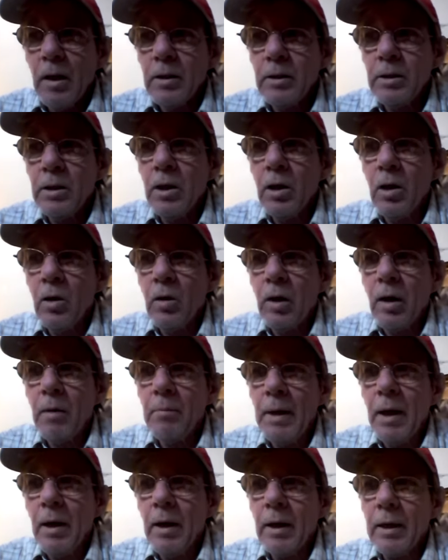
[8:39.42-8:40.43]
you know,
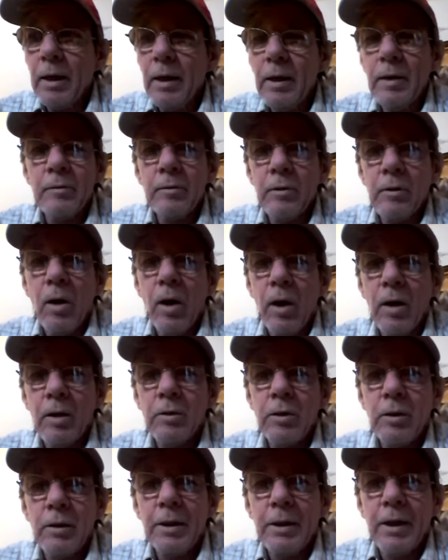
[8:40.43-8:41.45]
America has
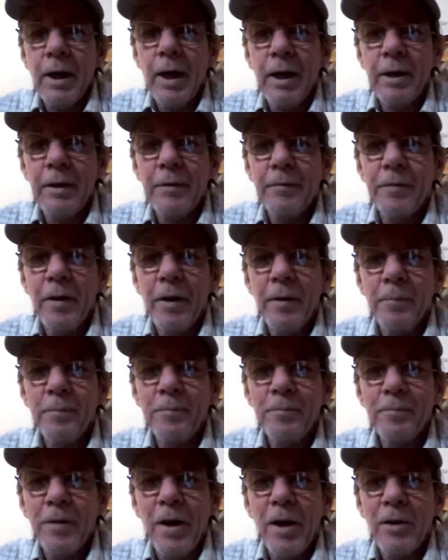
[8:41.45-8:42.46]
largely kind of
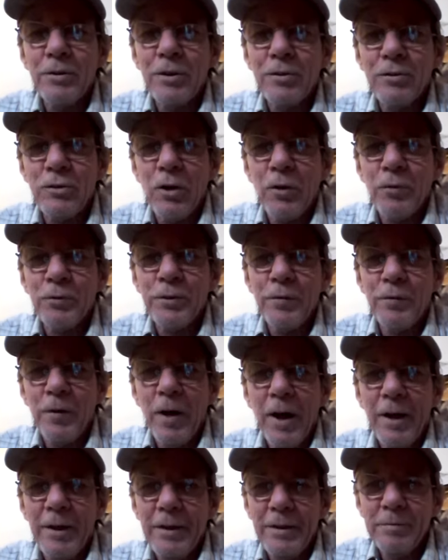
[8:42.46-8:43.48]
um, found itself
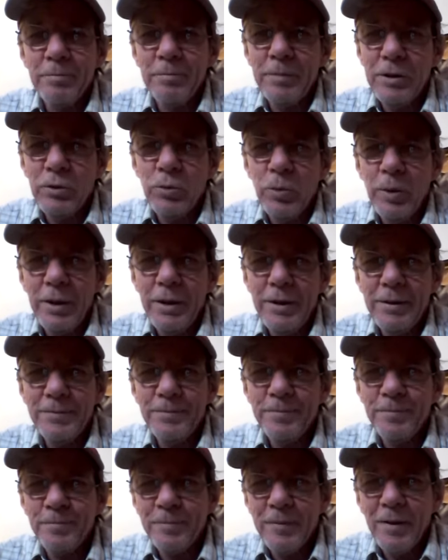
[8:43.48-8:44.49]
divided
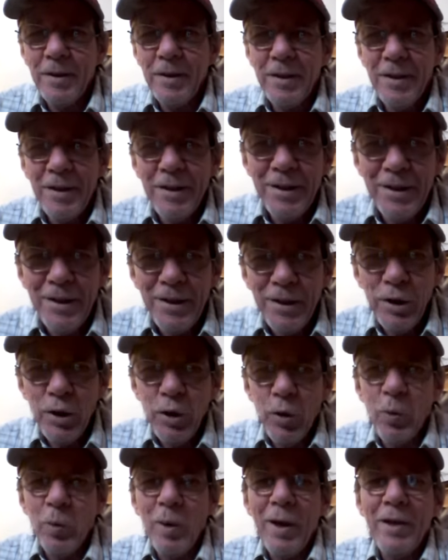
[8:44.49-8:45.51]
between, you
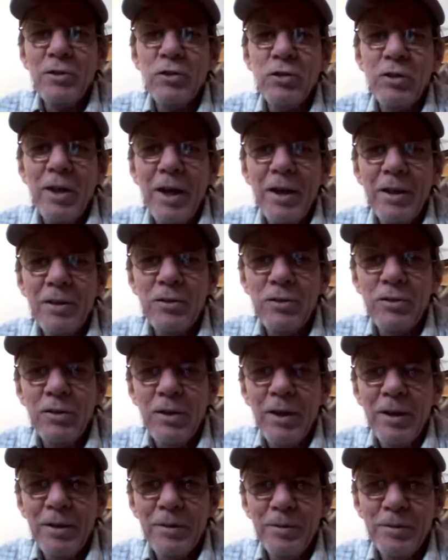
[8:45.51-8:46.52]
know, red states
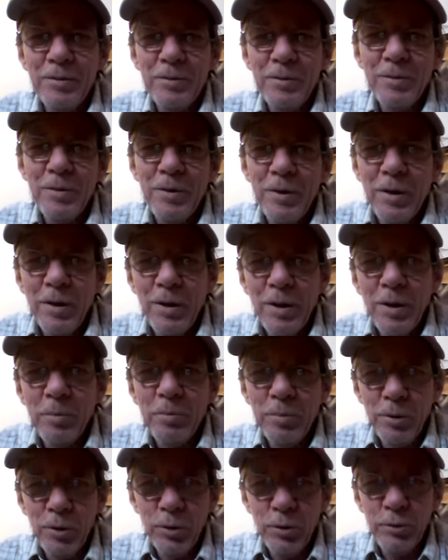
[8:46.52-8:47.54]
and
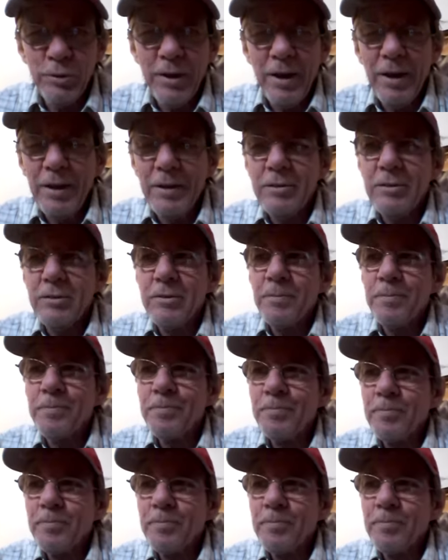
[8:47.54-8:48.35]
blue states.